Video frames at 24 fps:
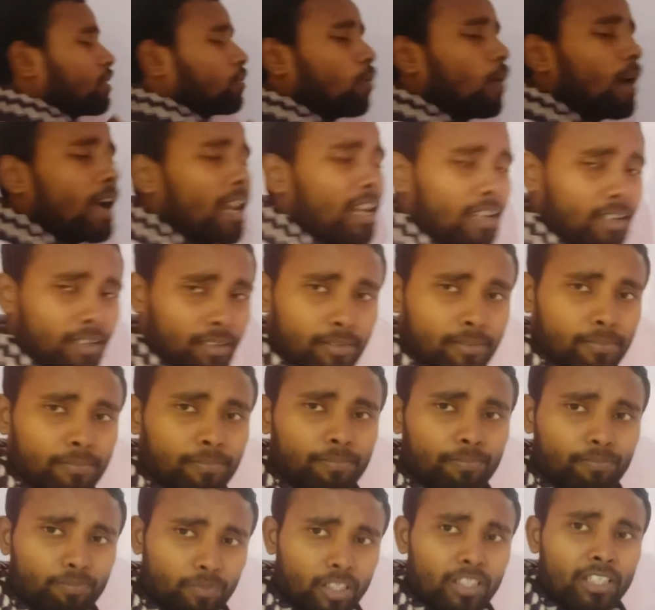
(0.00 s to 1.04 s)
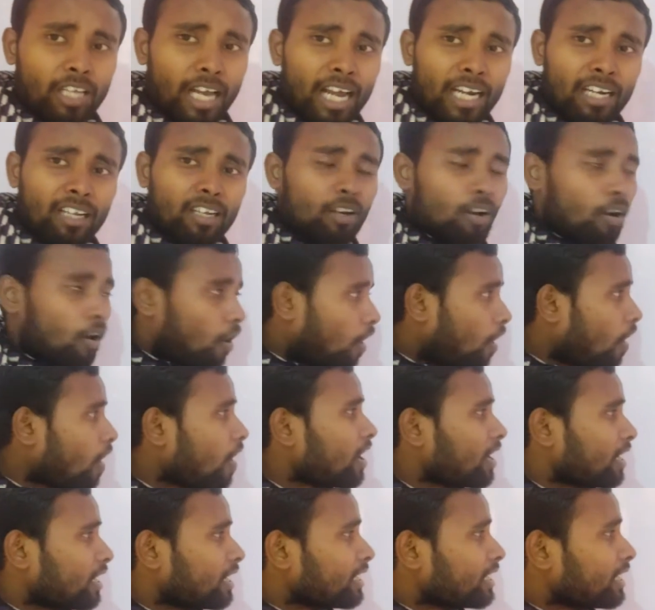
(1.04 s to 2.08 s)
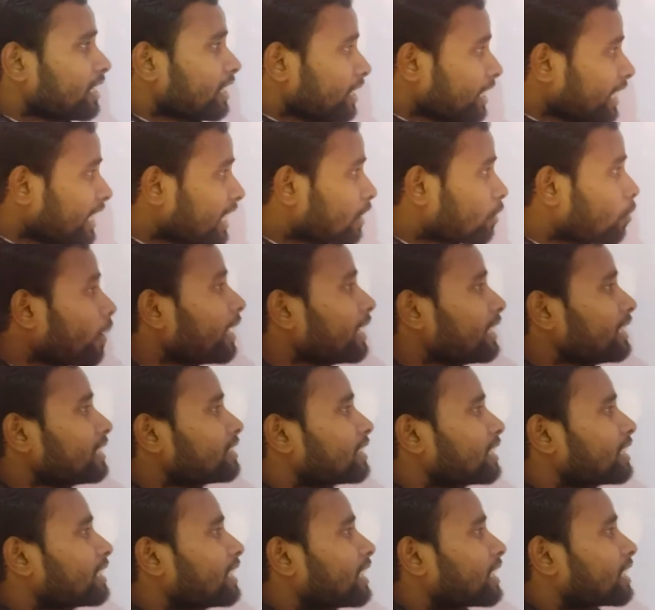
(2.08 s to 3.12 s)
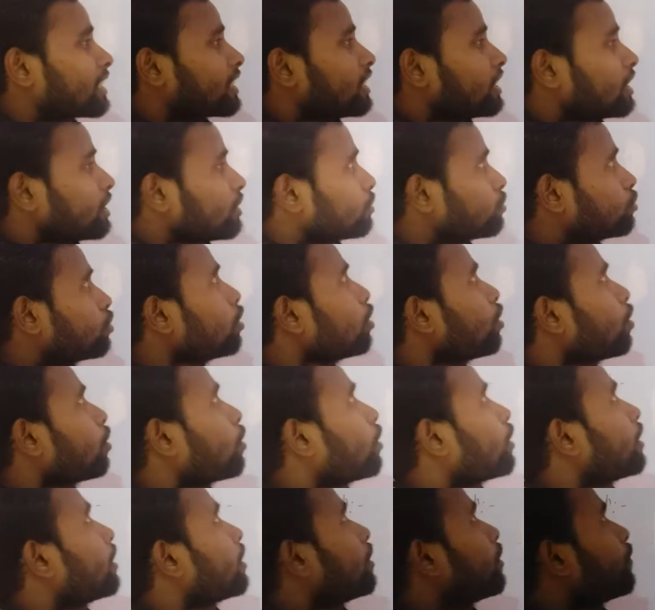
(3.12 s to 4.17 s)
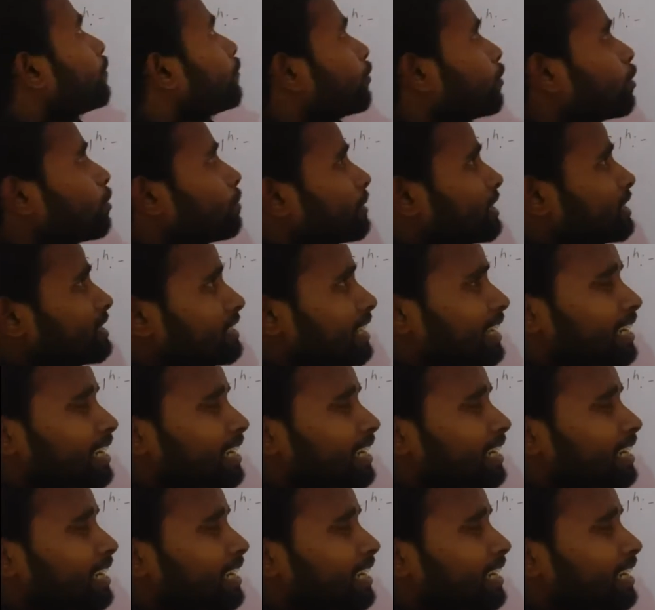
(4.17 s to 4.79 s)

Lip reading: equal. These are all equal each other. So from this